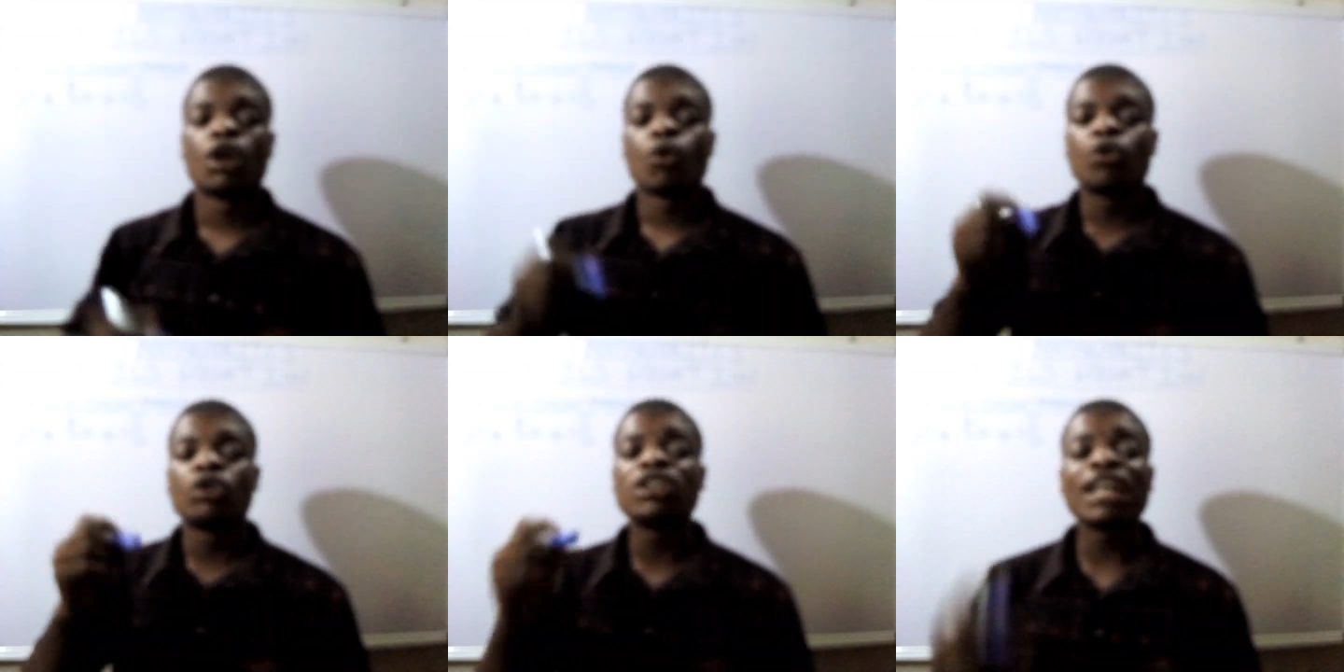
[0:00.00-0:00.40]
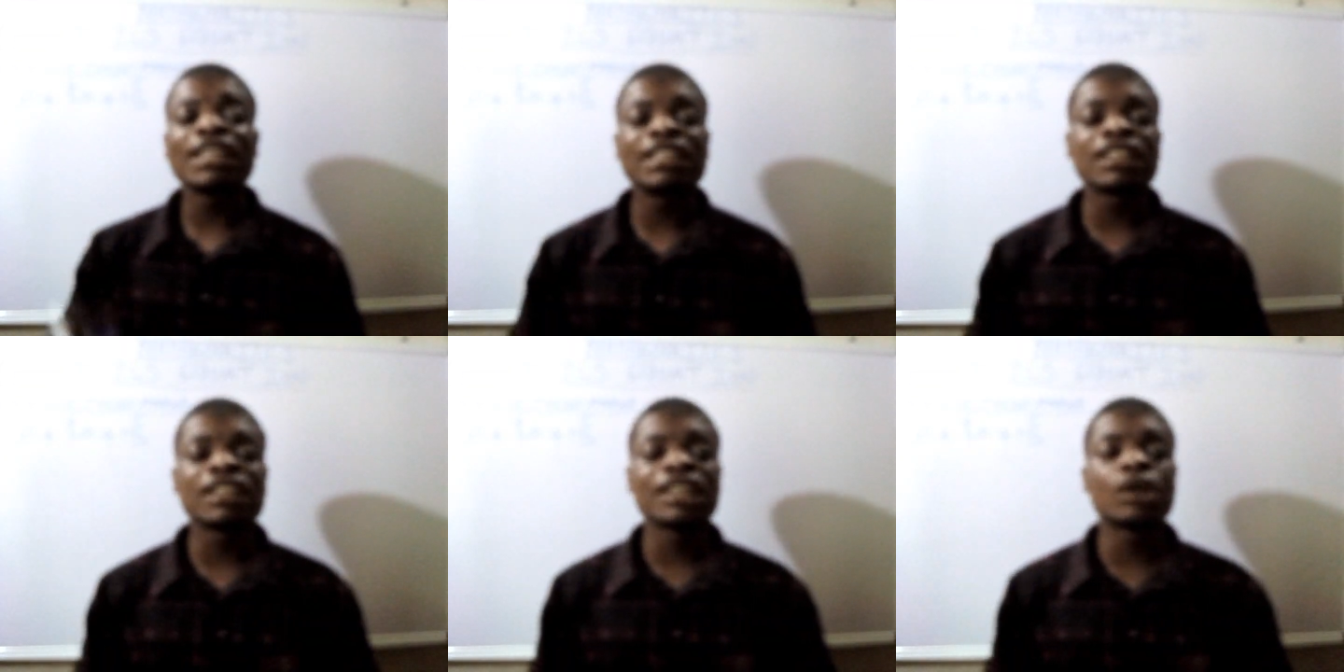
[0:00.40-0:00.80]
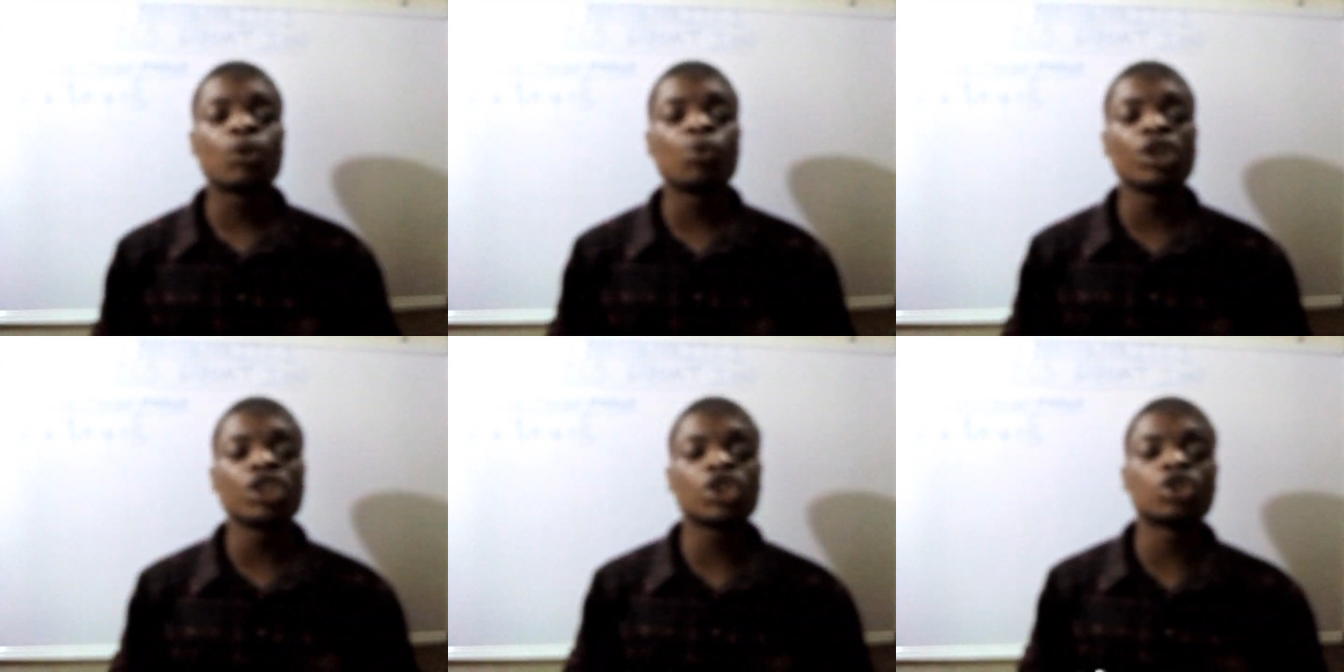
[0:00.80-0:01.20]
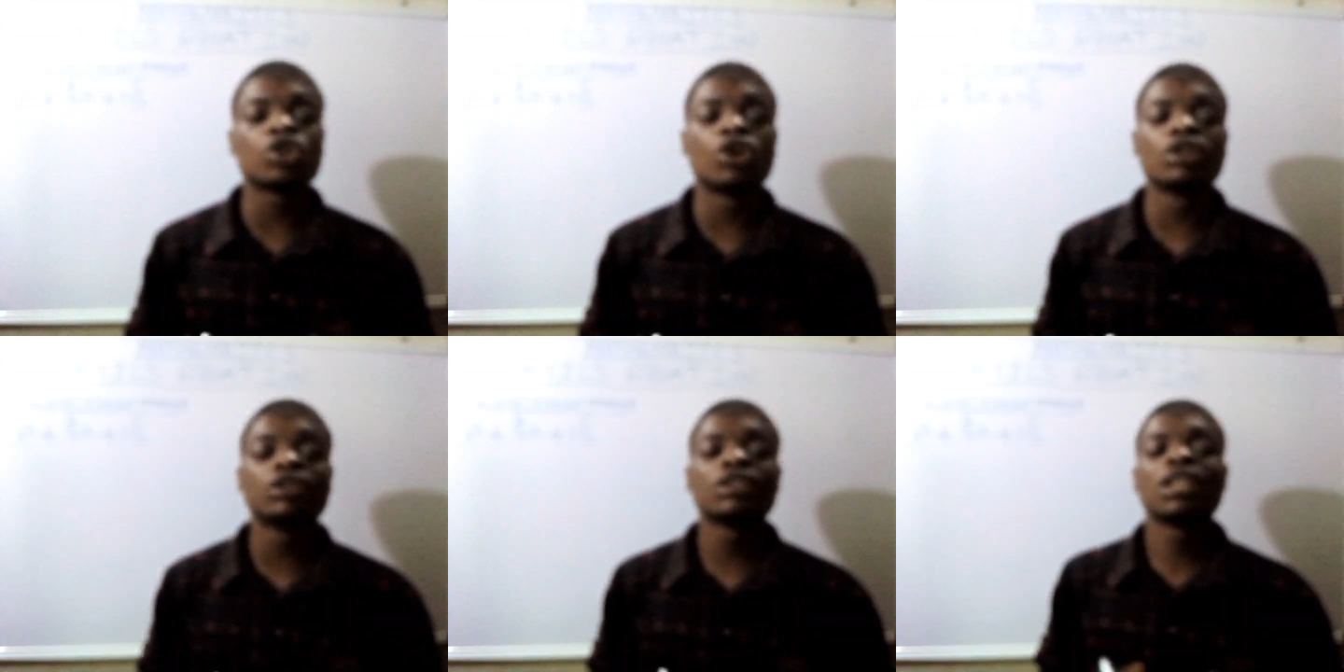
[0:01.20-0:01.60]
Quadratic
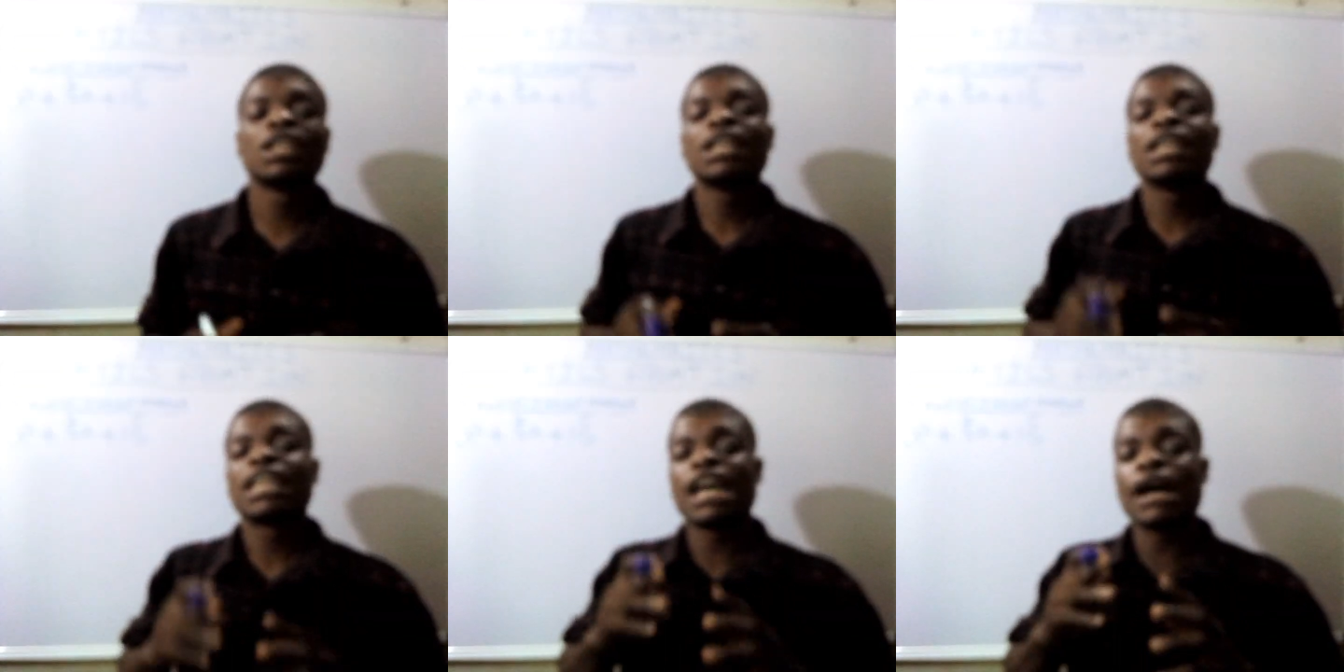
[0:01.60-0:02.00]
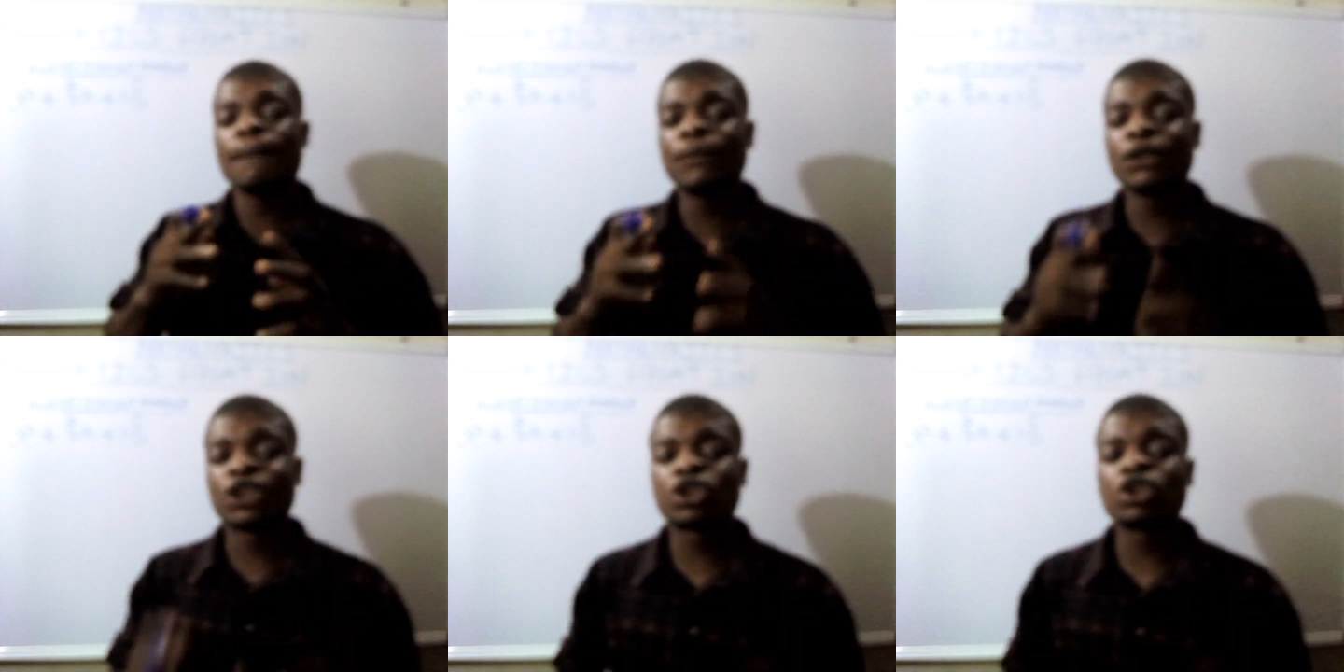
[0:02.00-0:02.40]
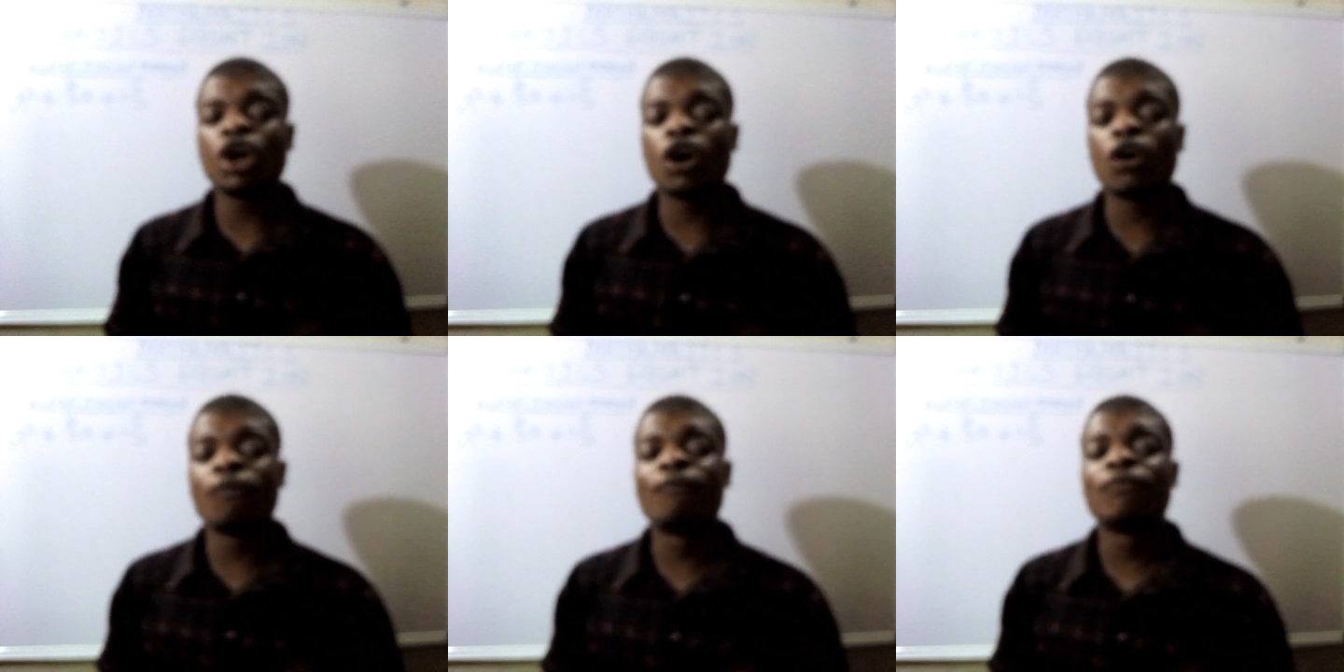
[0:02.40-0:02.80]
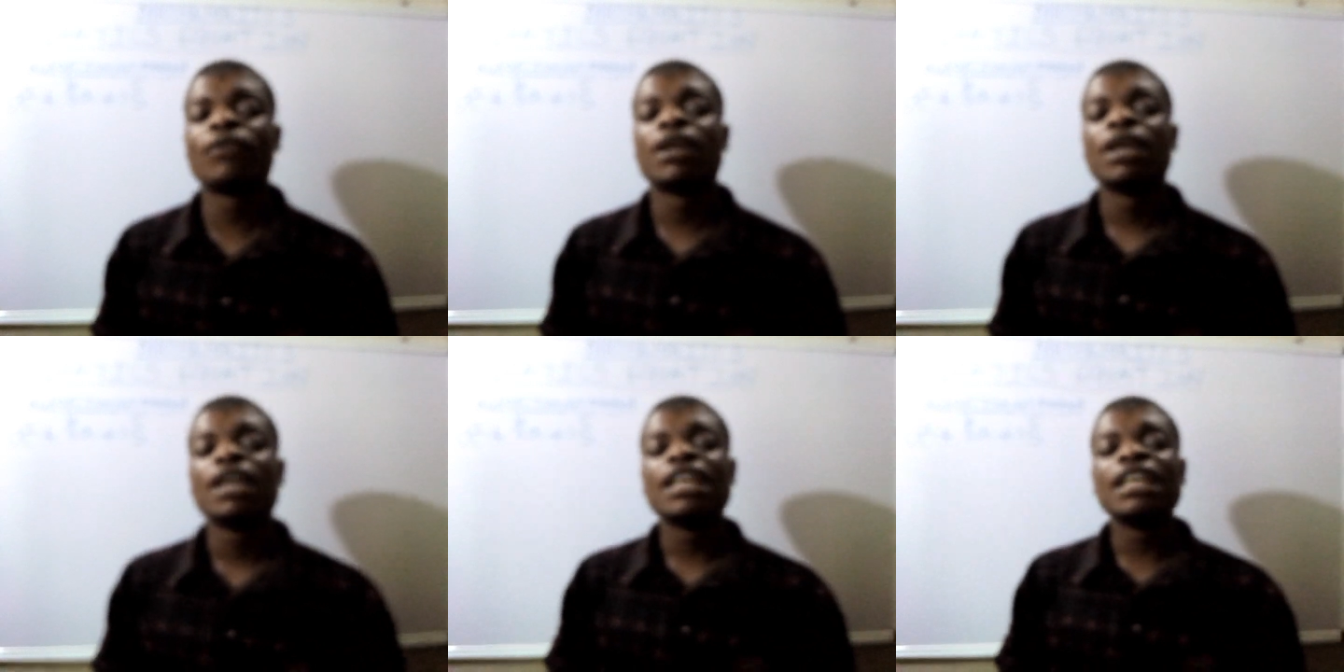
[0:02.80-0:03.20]
equation can be solved